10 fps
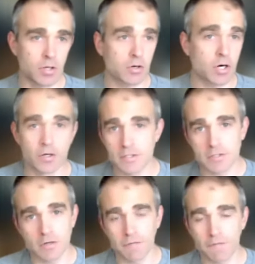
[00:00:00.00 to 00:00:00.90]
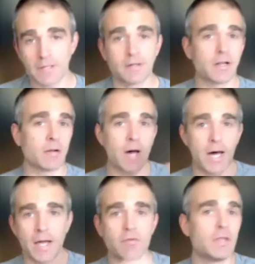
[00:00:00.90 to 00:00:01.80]
currencies are affected,
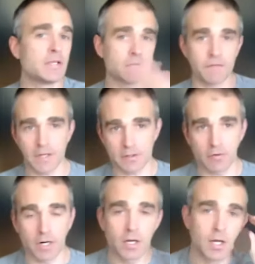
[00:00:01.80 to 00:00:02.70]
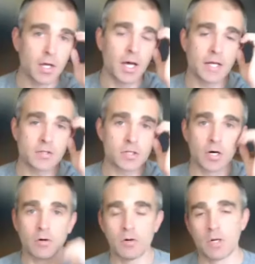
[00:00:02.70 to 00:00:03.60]
everything's affected, right? And
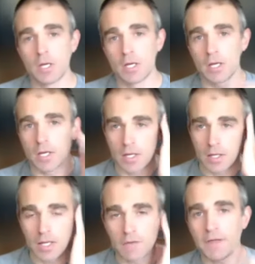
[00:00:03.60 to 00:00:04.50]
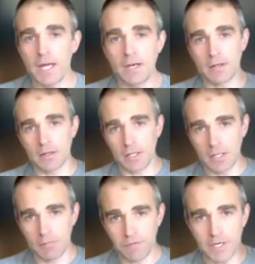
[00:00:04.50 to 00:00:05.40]
so if that
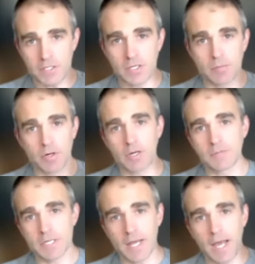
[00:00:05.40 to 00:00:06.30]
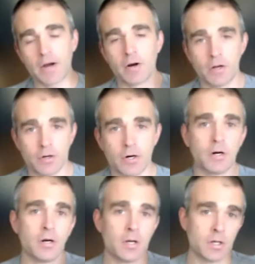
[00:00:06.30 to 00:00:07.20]
inflation number comes in at or
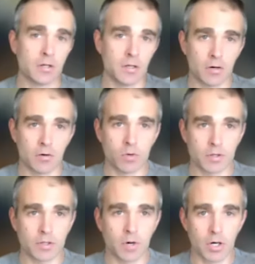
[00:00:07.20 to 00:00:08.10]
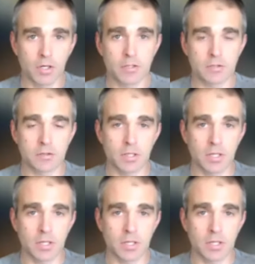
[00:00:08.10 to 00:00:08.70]
under, what the market is